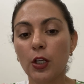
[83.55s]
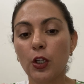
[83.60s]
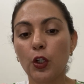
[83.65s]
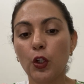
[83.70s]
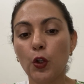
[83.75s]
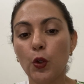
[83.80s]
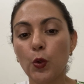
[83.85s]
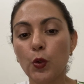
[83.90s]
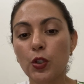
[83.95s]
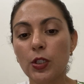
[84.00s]

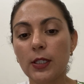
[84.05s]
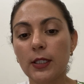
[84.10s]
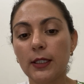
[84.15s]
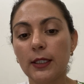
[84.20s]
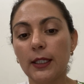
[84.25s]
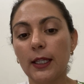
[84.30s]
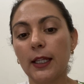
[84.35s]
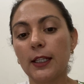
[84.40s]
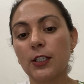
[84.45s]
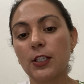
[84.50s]

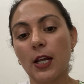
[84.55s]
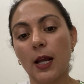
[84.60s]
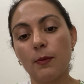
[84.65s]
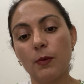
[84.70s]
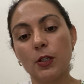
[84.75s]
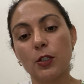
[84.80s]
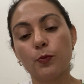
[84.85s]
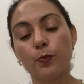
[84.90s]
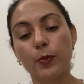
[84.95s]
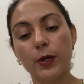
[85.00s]
using the time
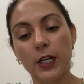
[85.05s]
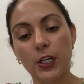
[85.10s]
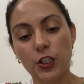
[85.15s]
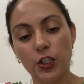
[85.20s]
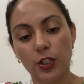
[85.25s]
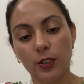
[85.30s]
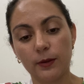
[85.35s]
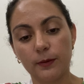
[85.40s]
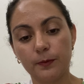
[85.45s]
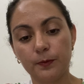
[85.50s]

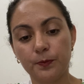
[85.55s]
expression.